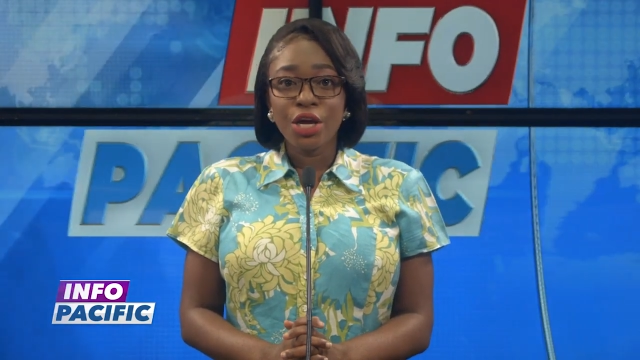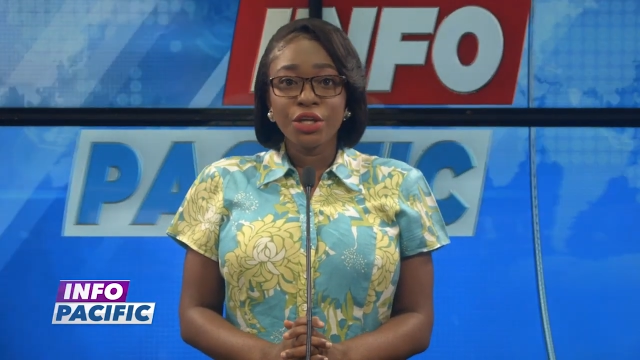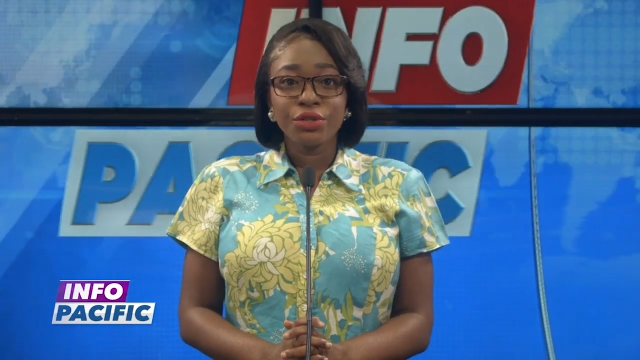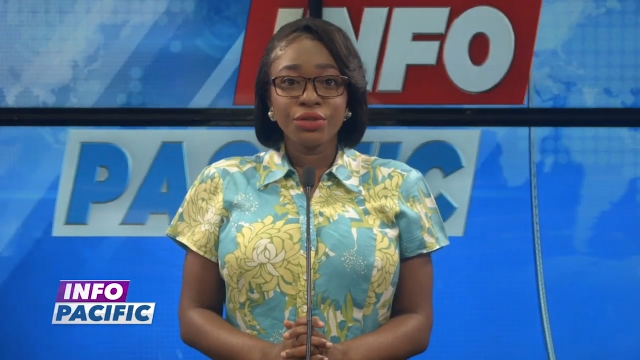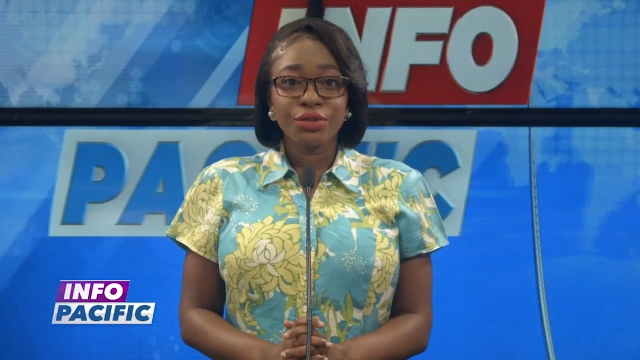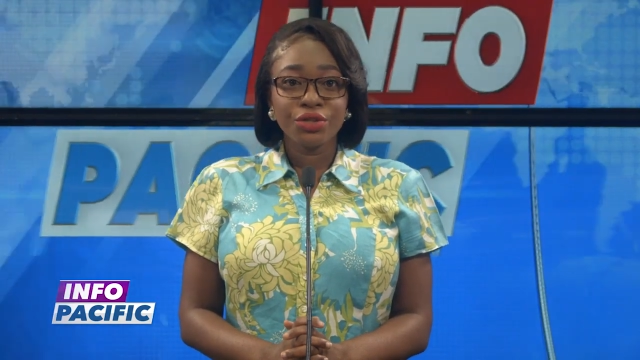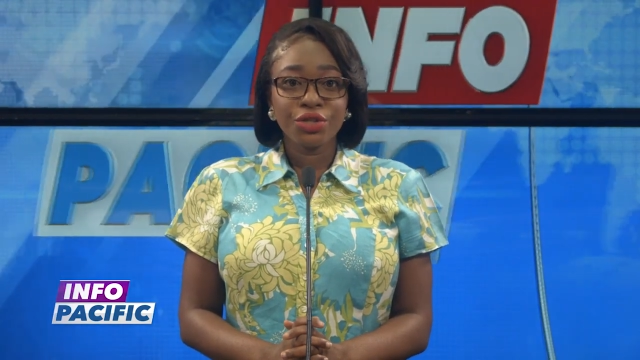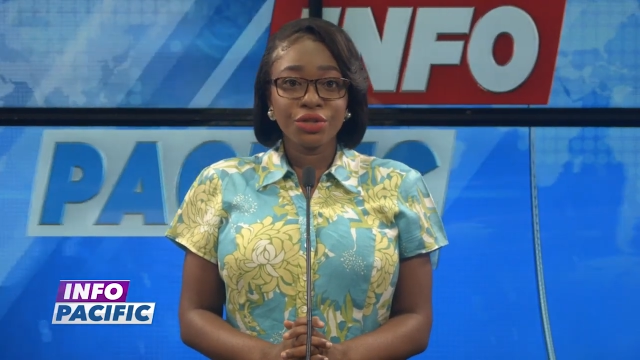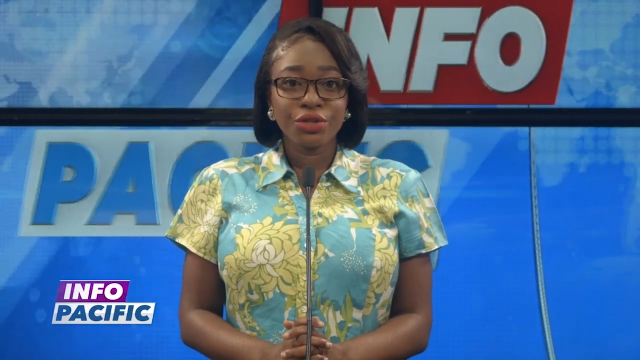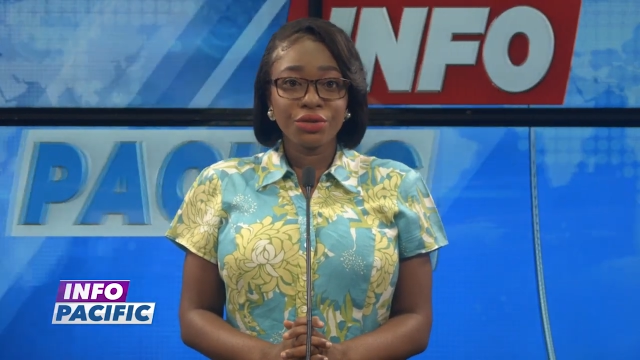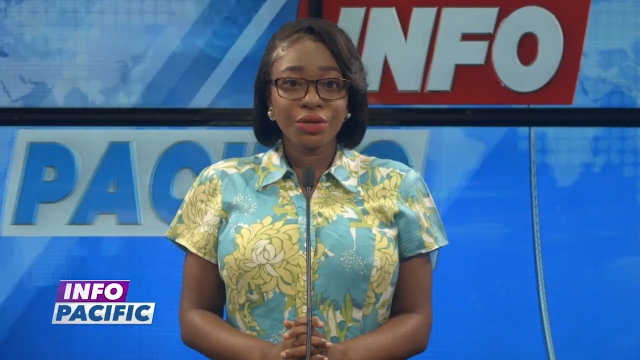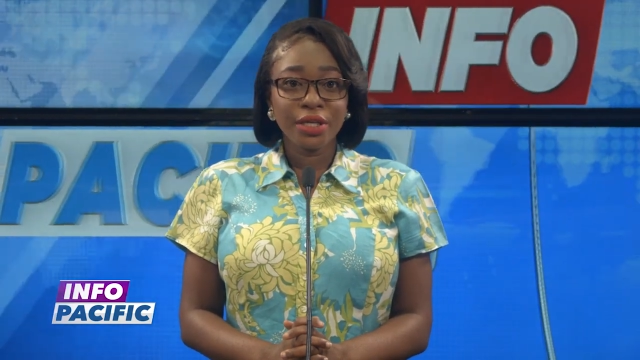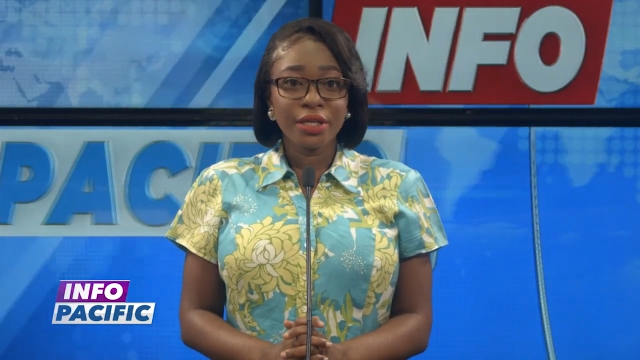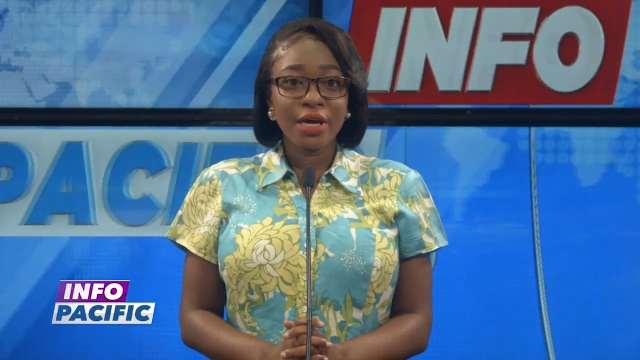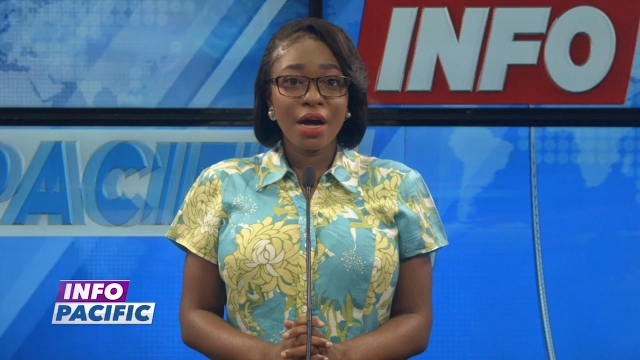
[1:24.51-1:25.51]
to the
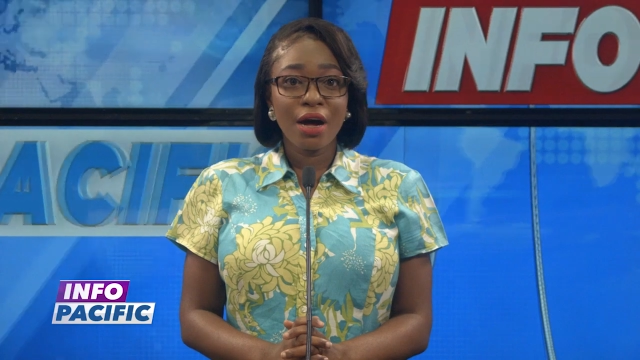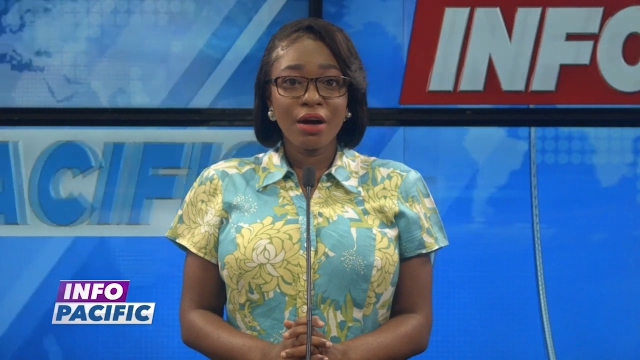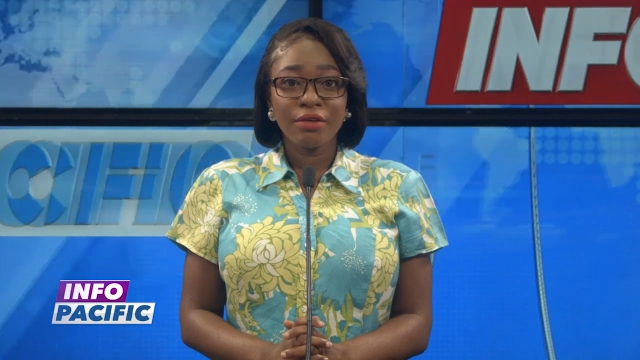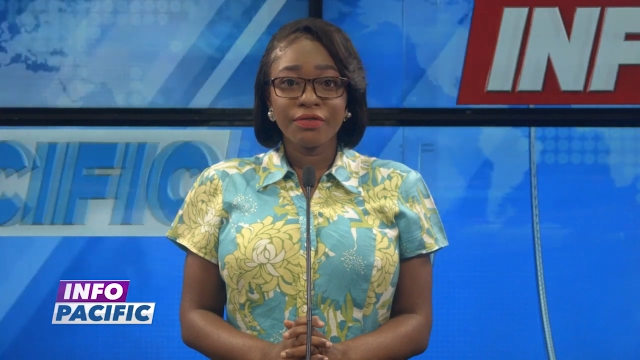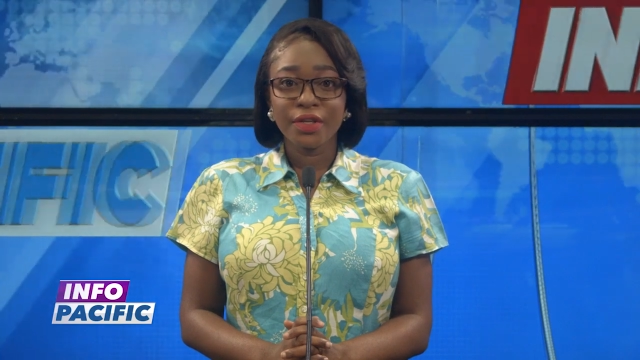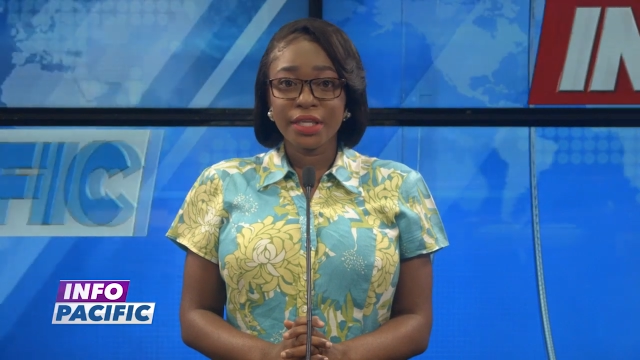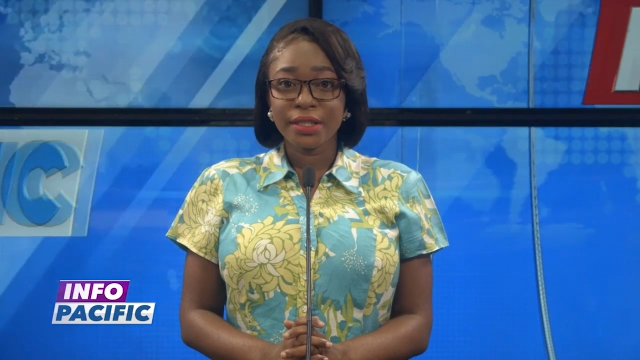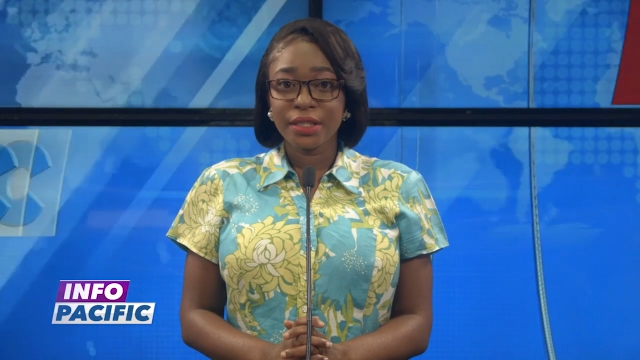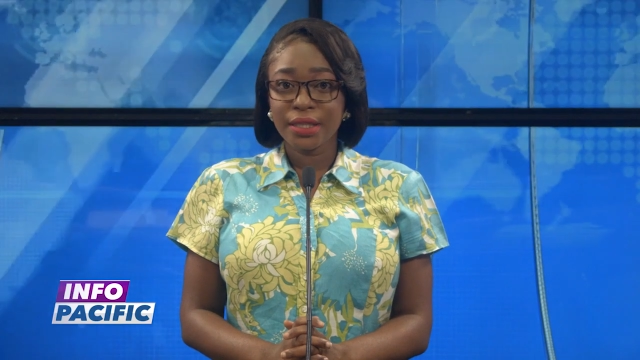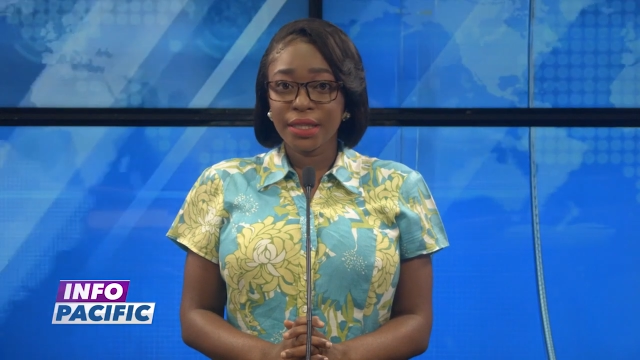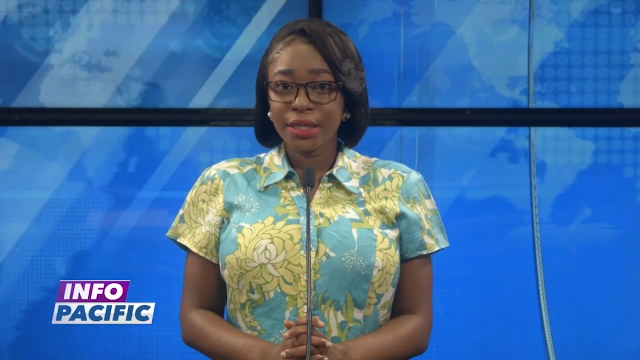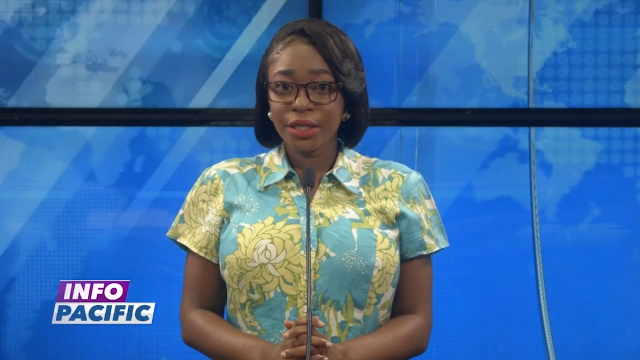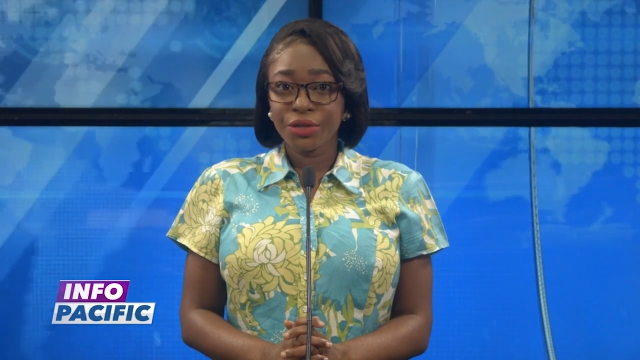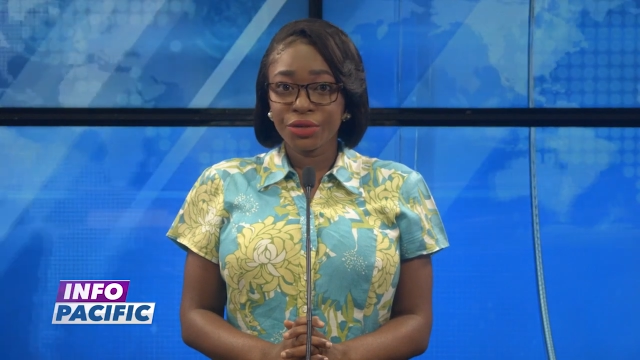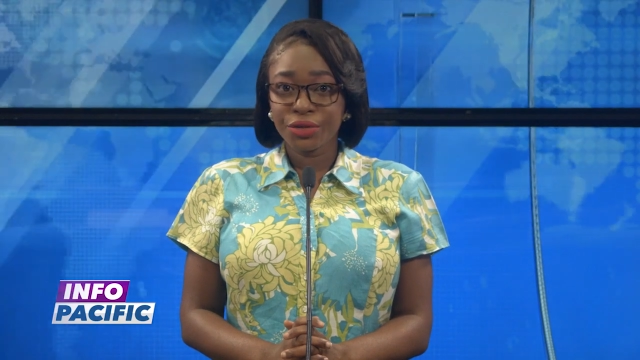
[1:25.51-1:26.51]
chagrin of its
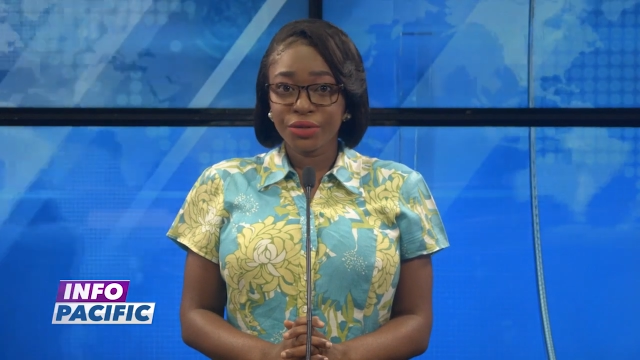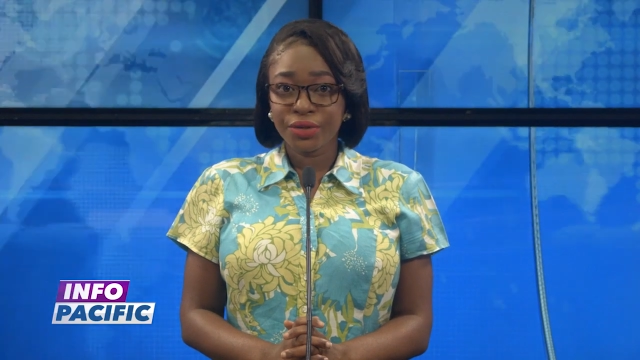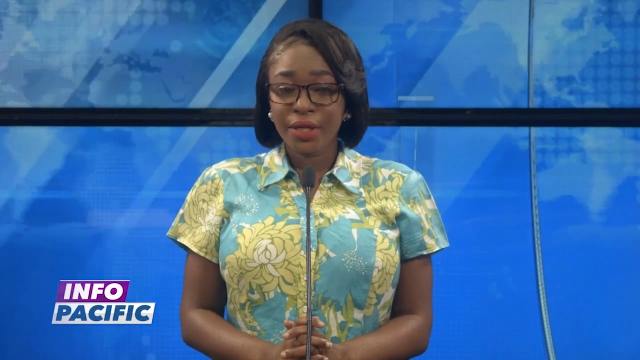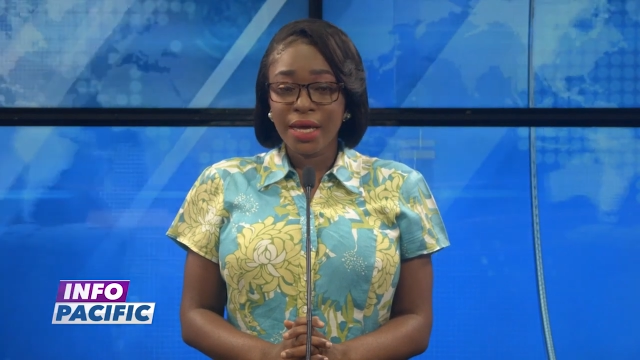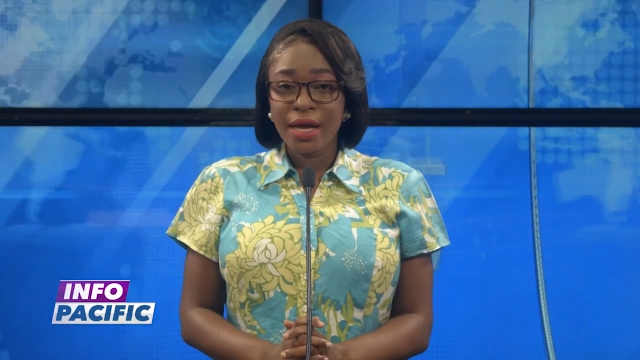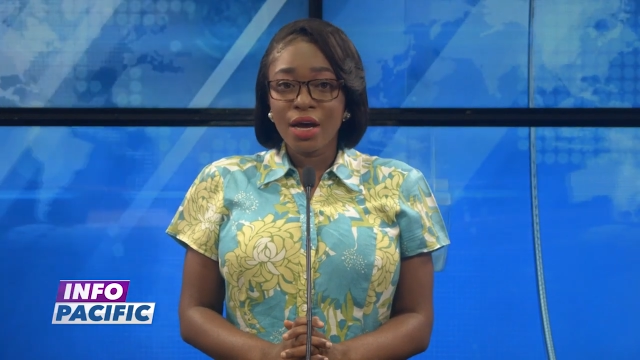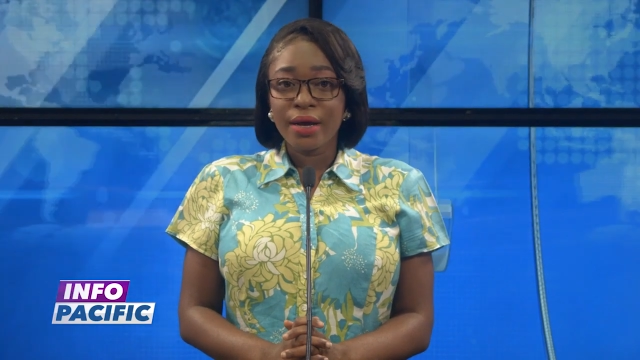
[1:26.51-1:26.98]
leaders.